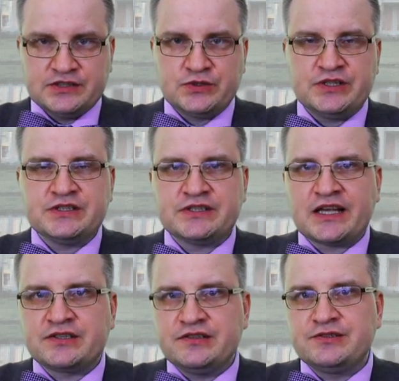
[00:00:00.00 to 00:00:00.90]
So this is
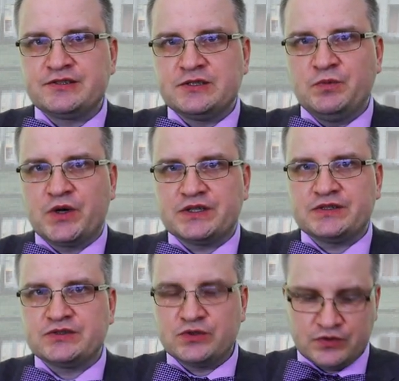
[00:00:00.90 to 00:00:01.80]
actually an interesting part.
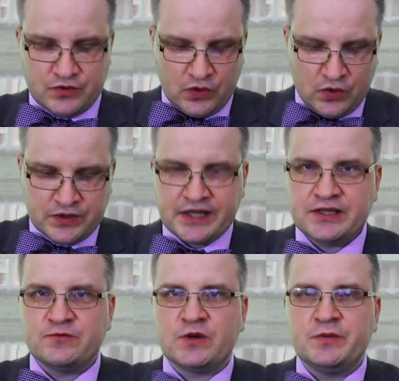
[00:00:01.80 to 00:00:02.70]
So all that
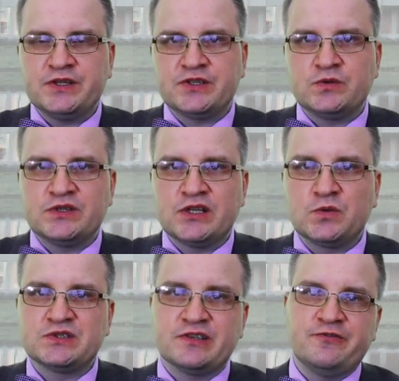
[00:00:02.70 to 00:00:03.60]
information that
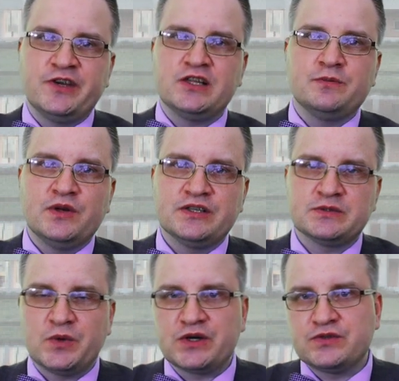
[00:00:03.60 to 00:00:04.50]
was available as
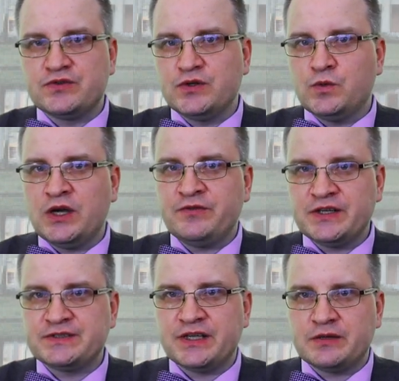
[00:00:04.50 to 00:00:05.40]
part of the
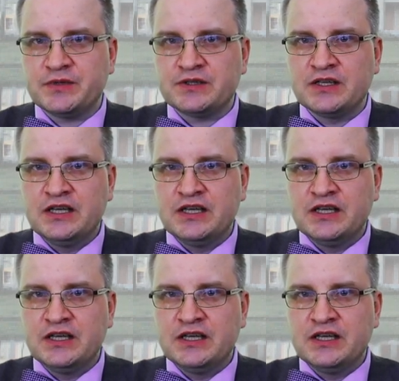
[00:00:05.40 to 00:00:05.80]
Wi-Fi segment